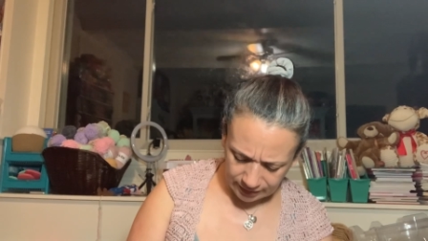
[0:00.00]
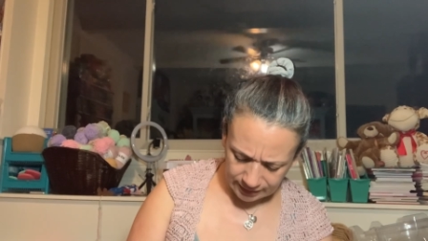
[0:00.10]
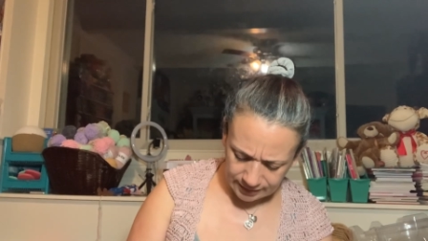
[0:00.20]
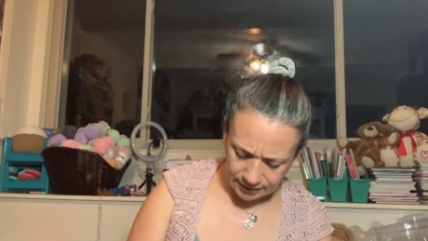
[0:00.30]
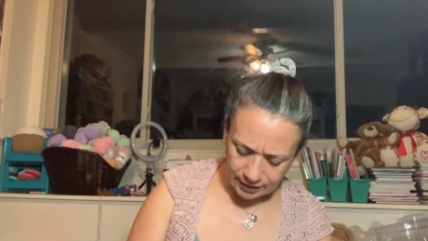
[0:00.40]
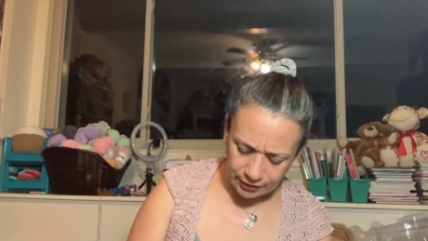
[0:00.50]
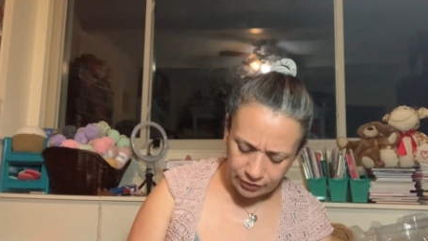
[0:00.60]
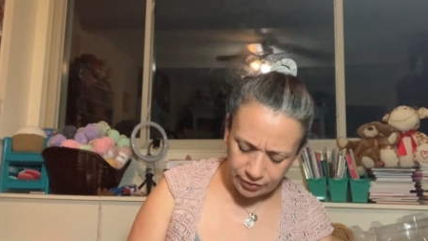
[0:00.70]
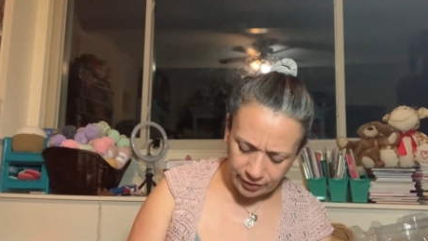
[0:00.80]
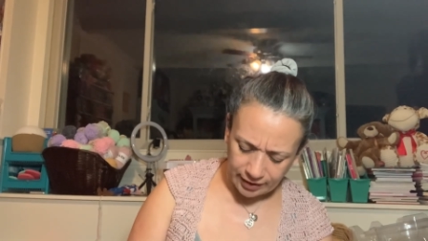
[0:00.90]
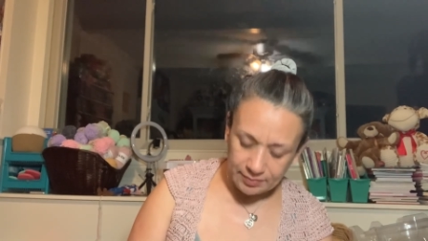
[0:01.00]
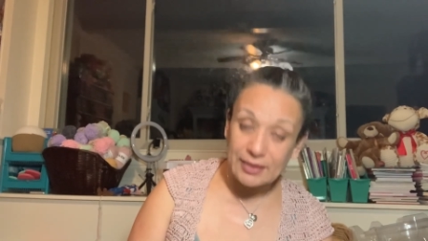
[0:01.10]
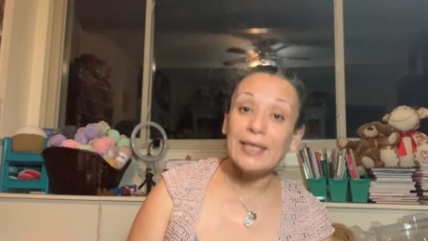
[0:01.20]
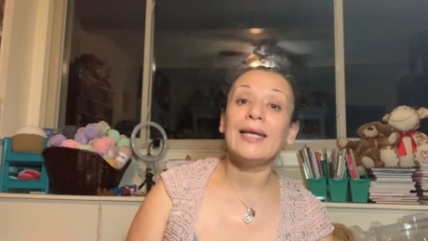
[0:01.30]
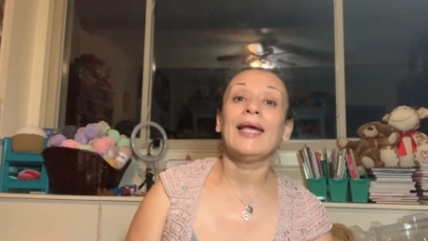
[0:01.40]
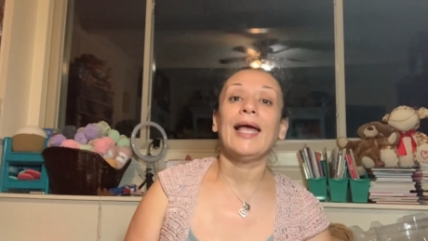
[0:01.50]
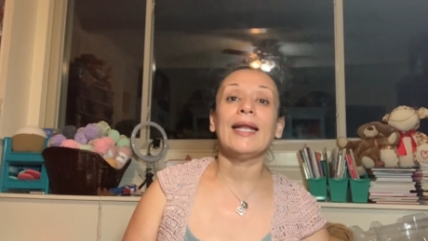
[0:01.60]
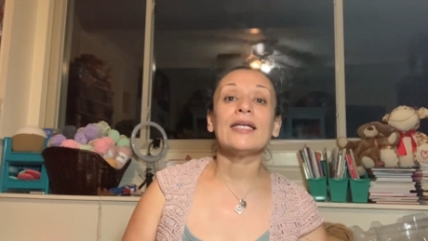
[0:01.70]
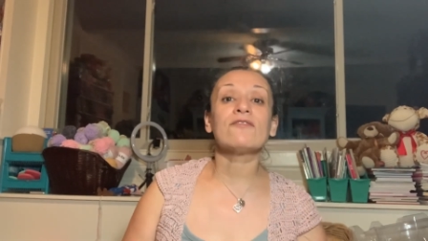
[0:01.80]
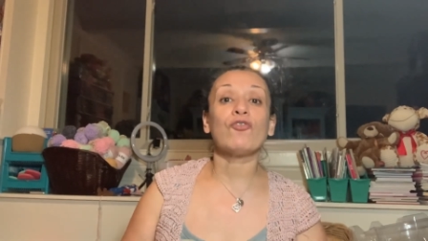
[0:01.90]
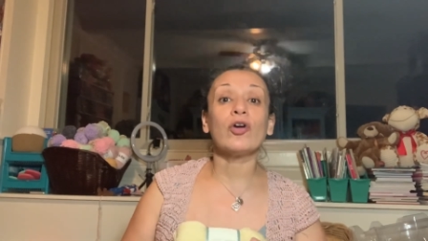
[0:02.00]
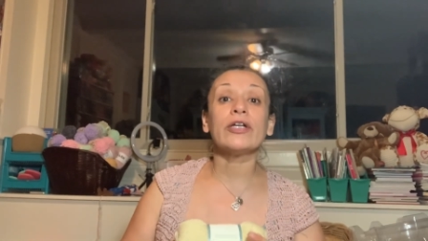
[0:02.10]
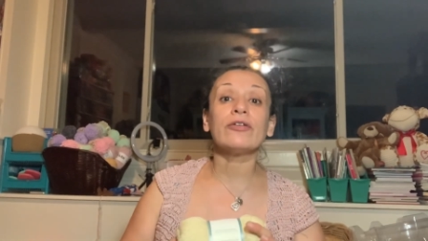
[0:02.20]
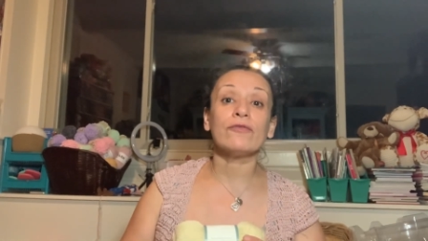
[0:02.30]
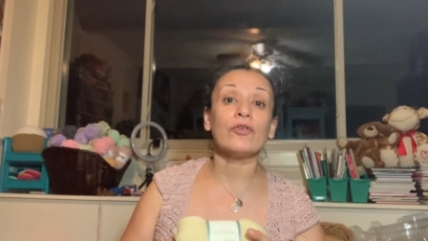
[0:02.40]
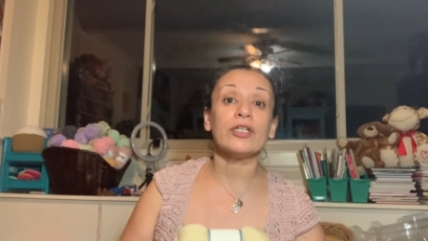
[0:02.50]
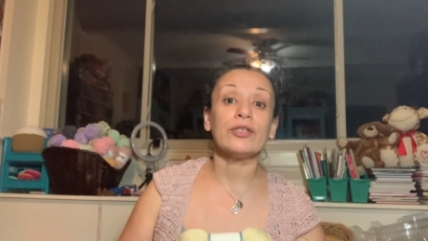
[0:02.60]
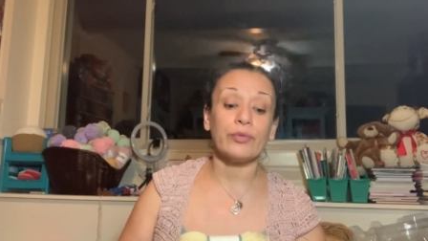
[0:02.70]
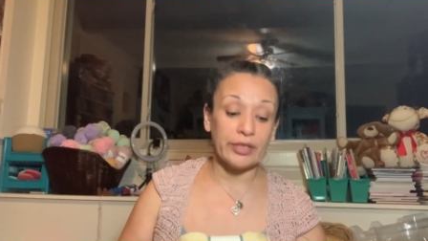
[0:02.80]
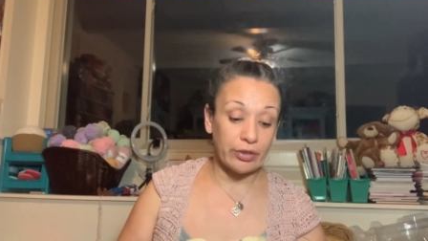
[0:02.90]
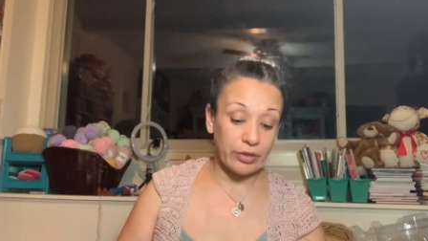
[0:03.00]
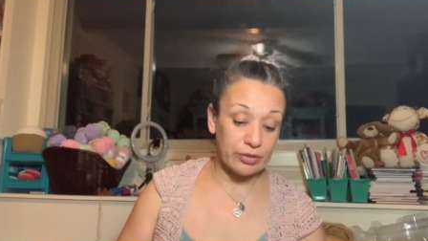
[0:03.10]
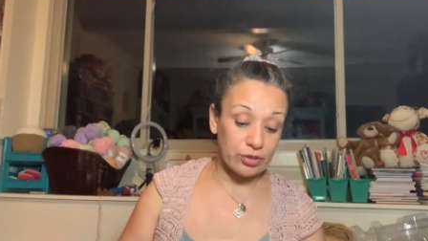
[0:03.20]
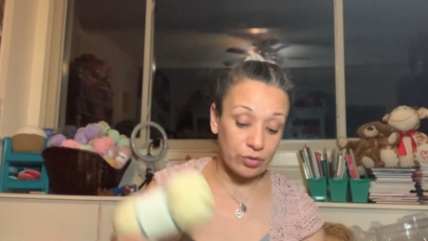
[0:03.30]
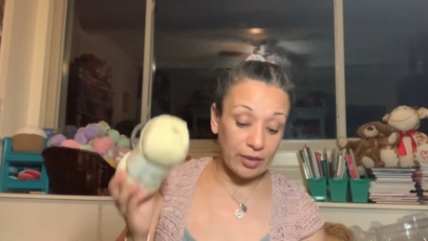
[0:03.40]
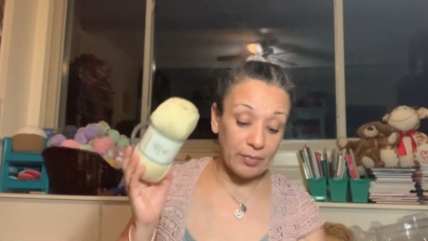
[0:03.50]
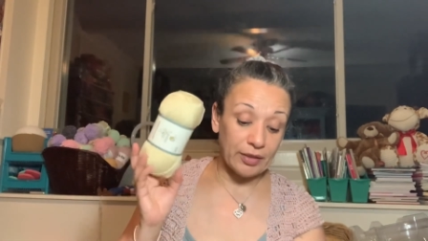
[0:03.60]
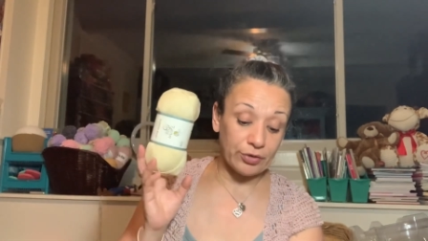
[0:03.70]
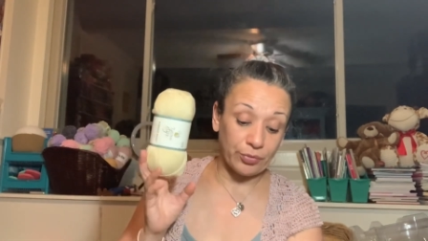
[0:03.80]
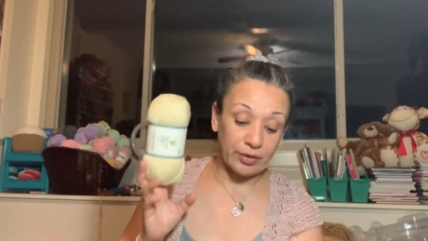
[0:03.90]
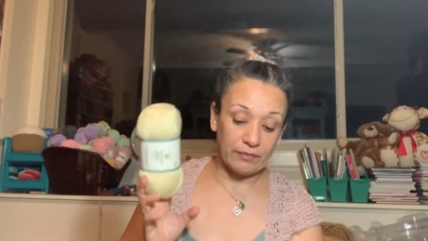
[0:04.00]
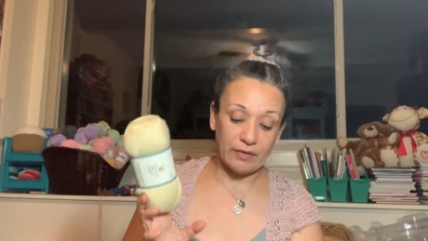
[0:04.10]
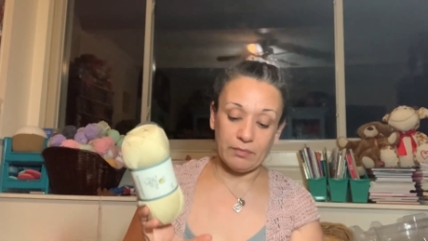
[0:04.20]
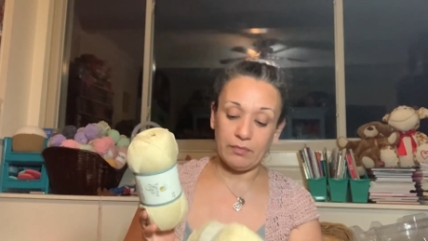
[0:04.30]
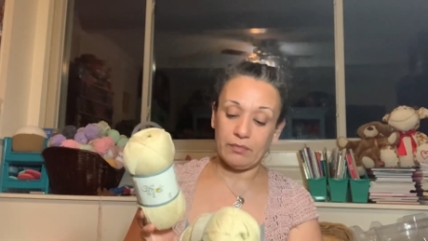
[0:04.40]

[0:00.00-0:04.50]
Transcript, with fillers: It's 100 grams, and it has 443 yards. So I bought three of them.